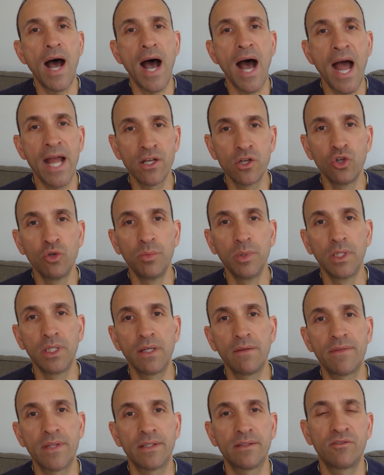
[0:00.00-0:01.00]
I do
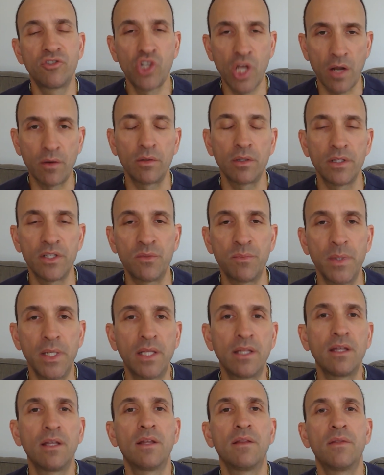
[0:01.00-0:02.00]
believe that, generally
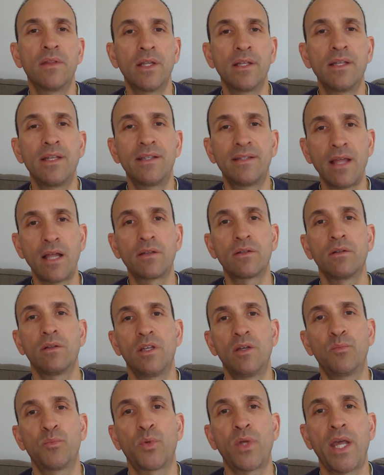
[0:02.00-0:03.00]
speaking, the dental
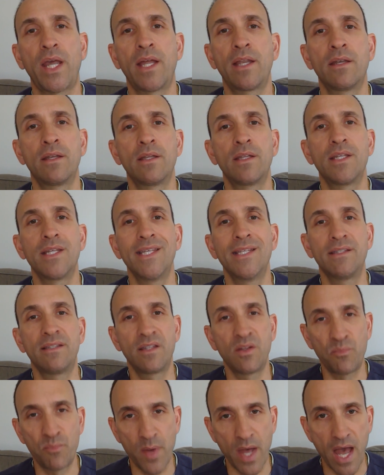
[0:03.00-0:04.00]
implant is
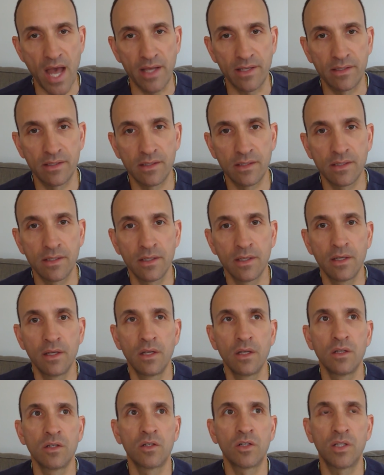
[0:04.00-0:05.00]
the best
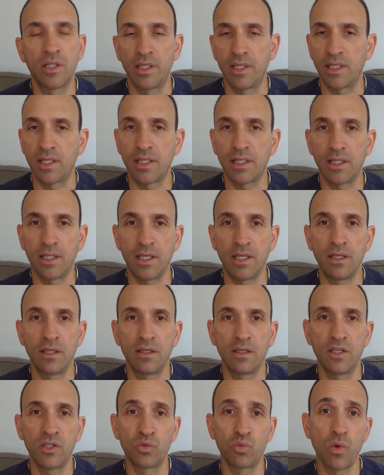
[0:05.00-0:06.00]
clinically
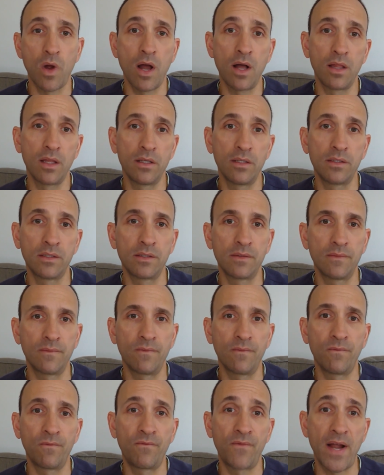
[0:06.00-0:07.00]
as well as
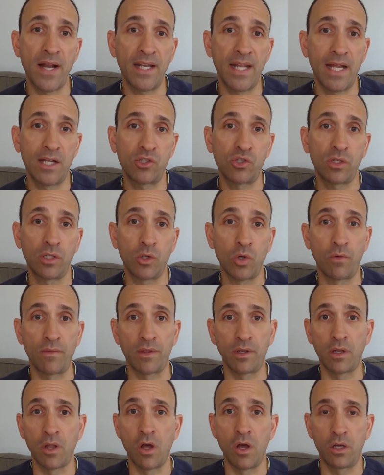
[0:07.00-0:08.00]
financially over
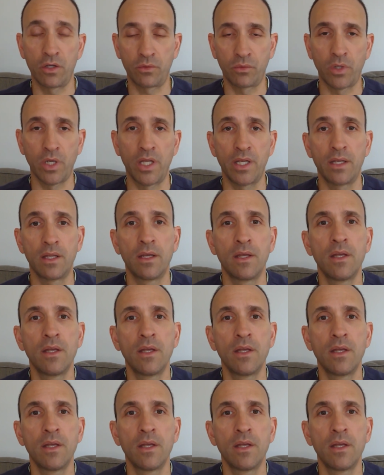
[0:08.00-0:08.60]
the long run.